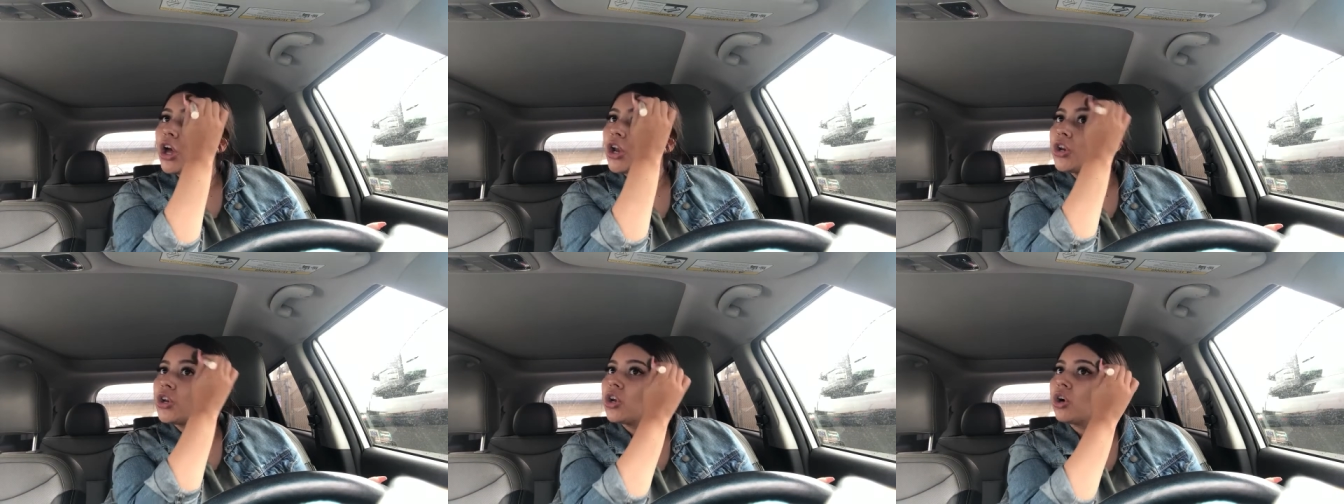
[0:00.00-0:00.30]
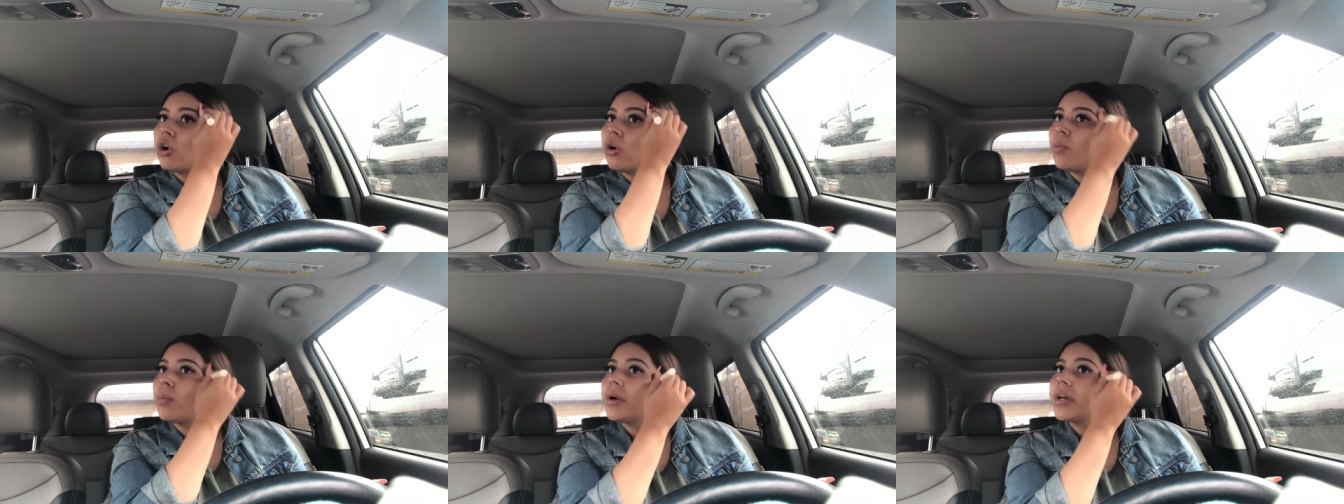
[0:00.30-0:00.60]

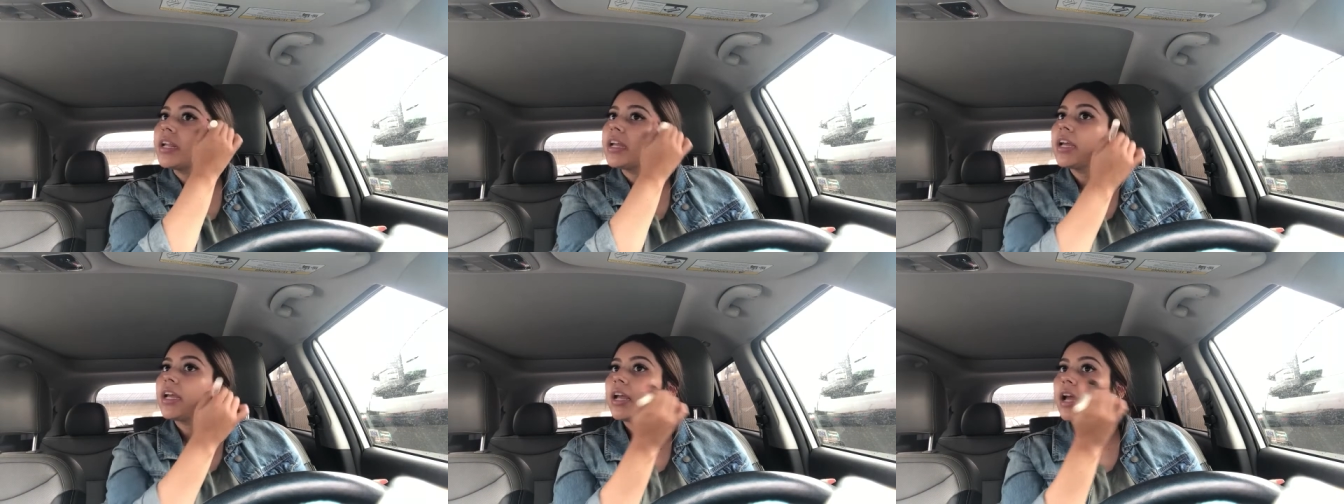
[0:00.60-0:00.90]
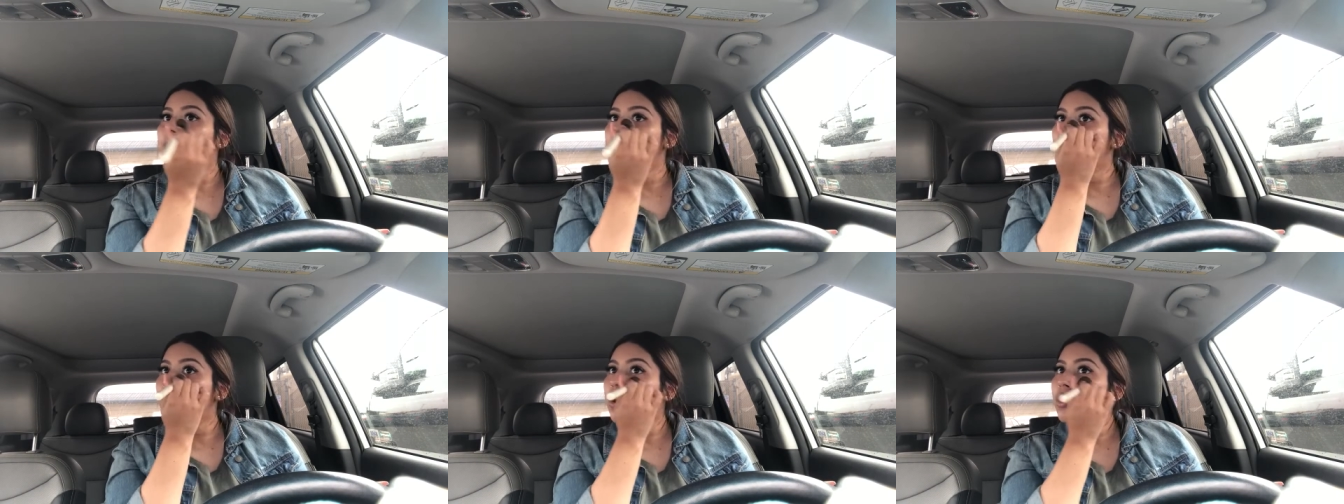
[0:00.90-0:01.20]

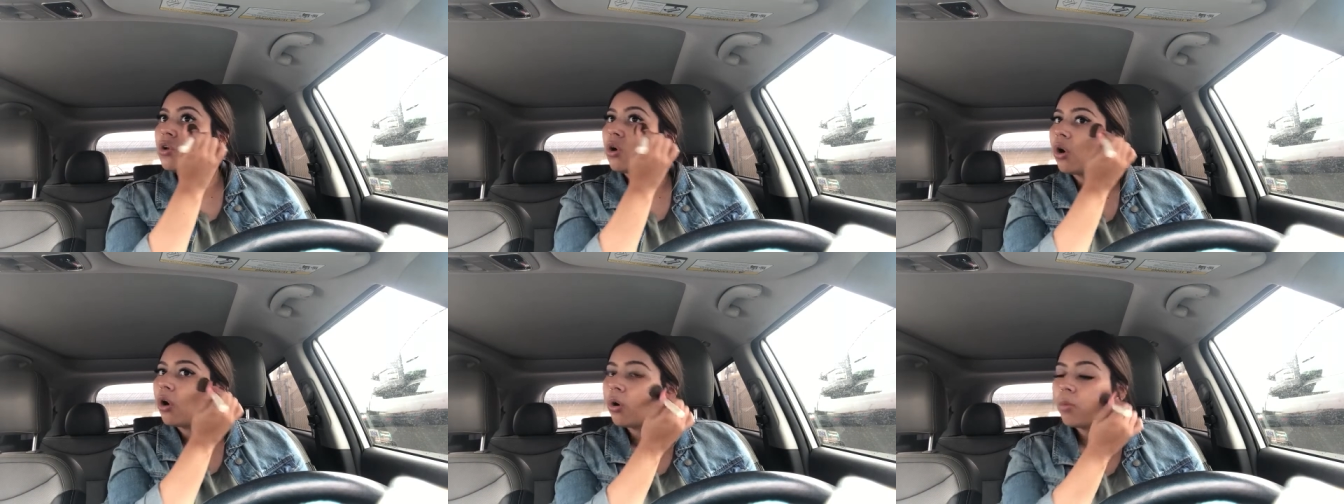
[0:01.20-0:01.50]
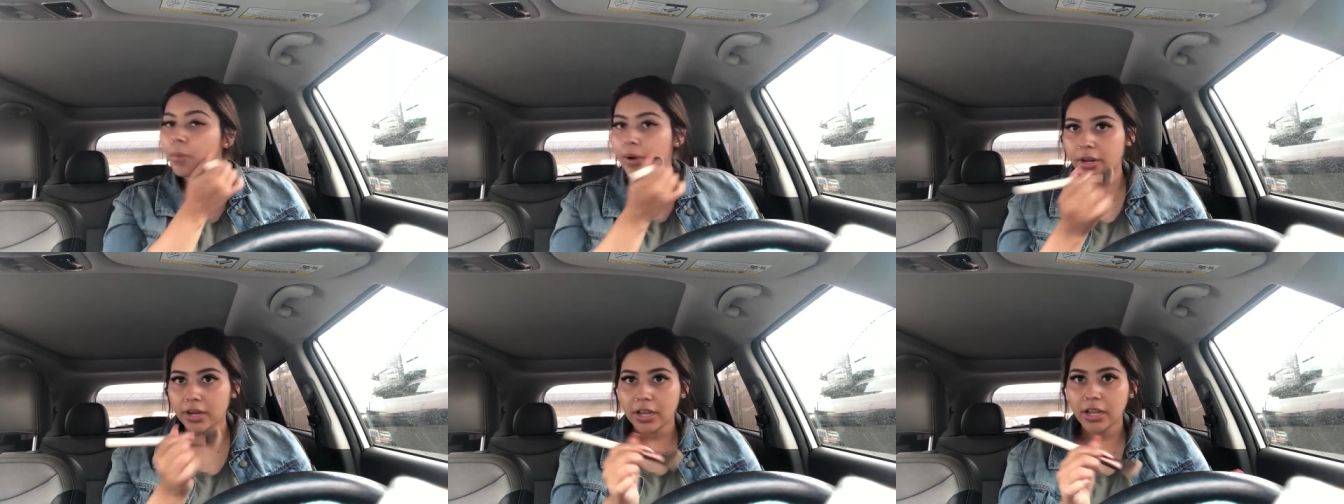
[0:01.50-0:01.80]
nobody
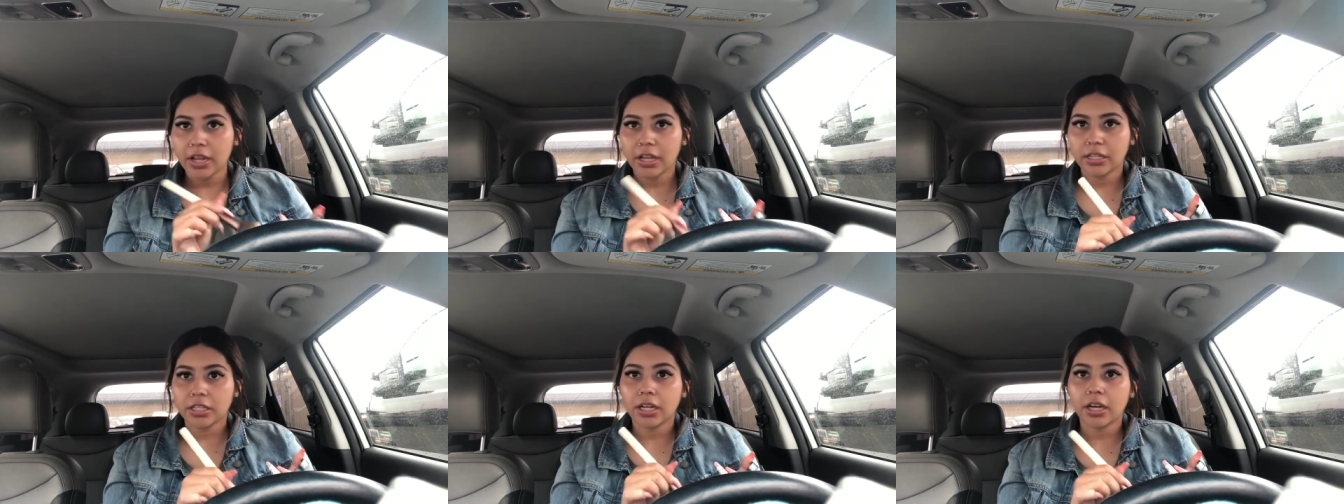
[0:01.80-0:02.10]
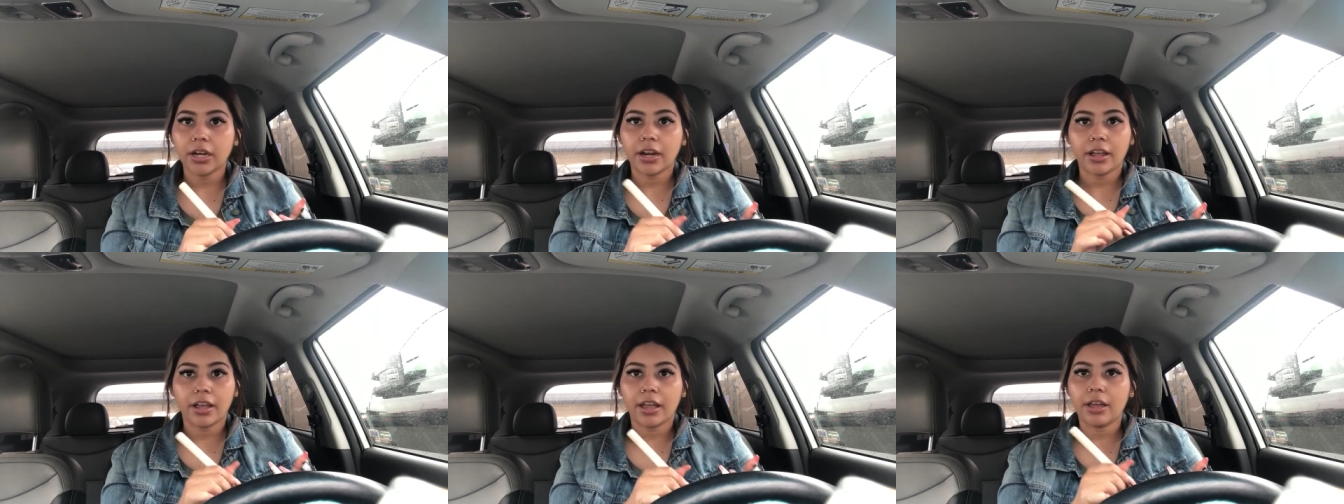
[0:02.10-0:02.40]
nobody is
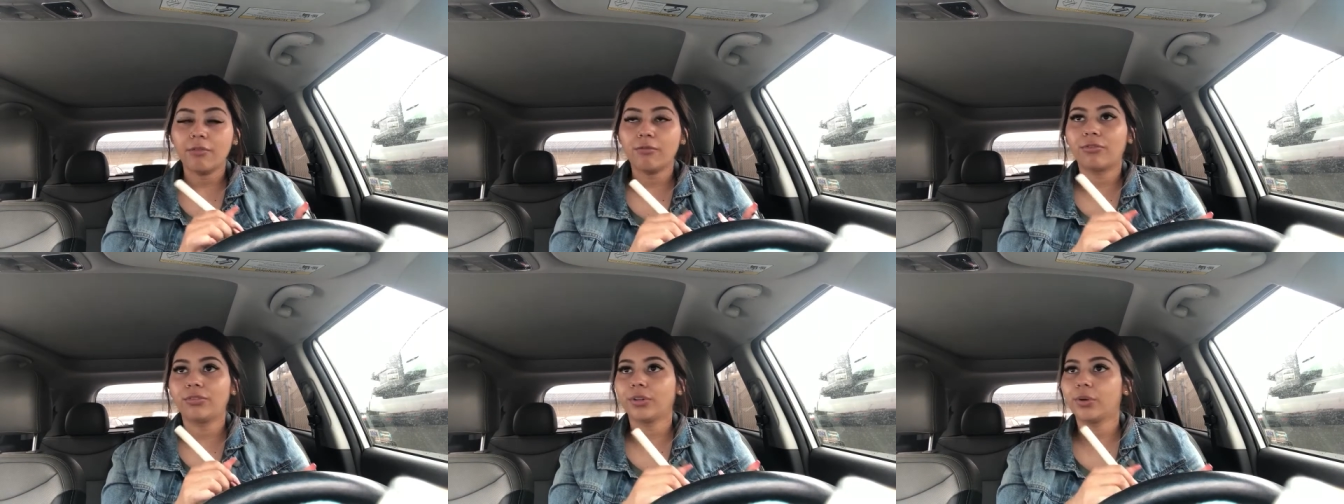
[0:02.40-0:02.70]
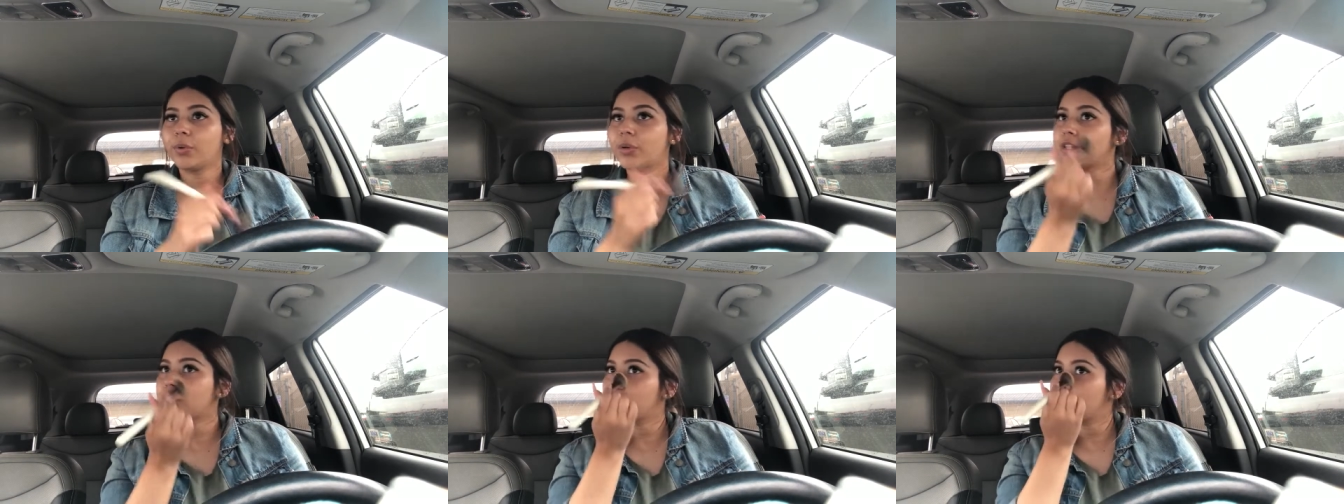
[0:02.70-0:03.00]
gonna
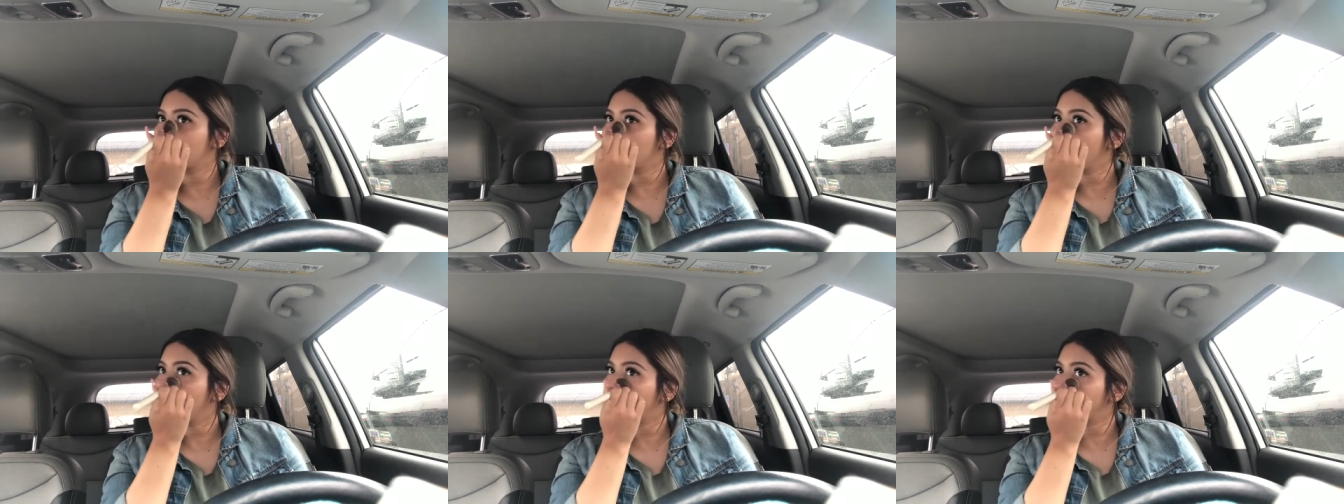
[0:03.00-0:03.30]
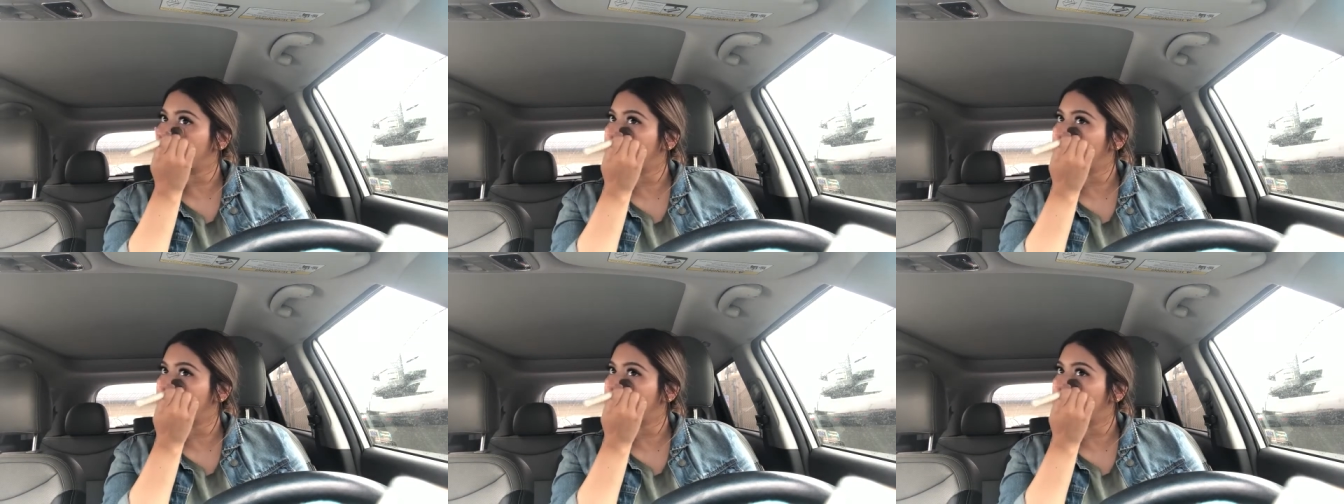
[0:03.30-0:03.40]
influence you